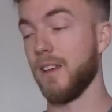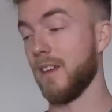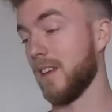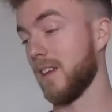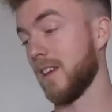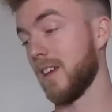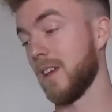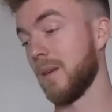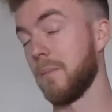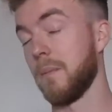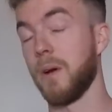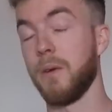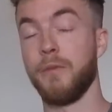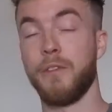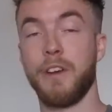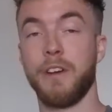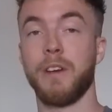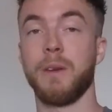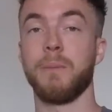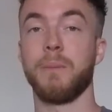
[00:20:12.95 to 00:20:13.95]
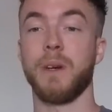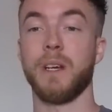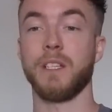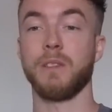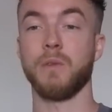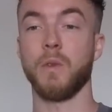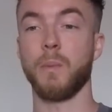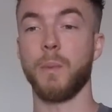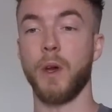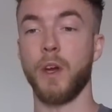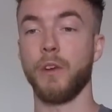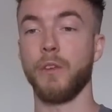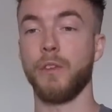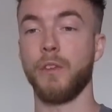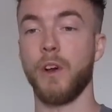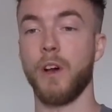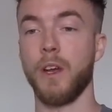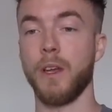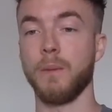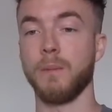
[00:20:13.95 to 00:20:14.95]
I'm very impressed with both
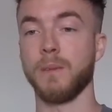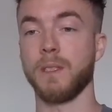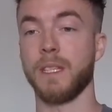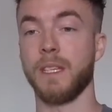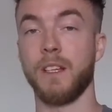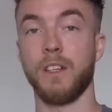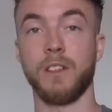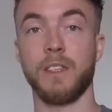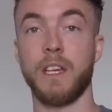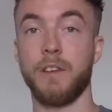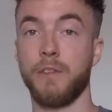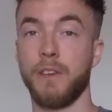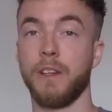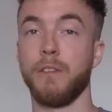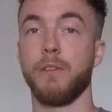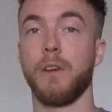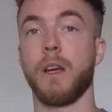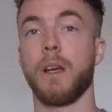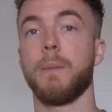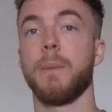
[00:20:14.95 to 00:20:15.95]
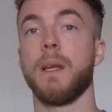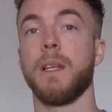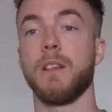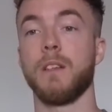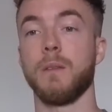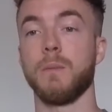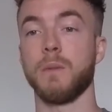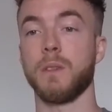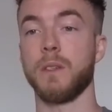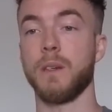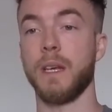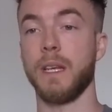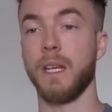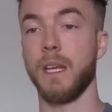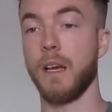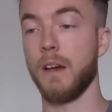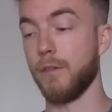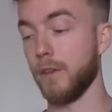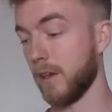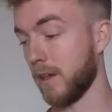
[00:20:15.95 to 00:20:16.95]
items, and I definitely recommend them to any
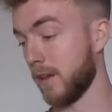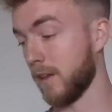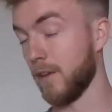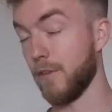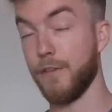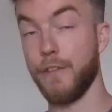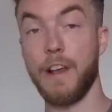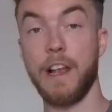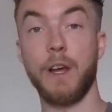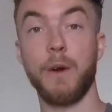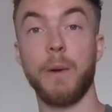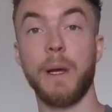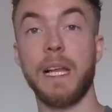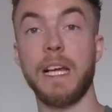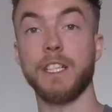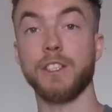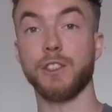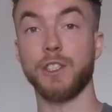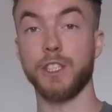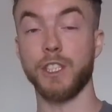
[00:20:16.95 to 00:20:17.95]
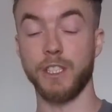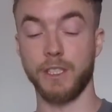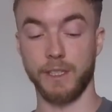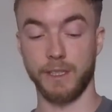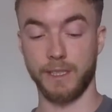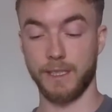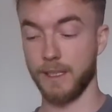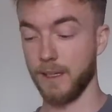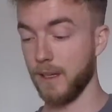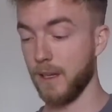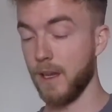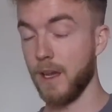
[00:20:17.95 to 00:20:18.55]
other fellow electricians.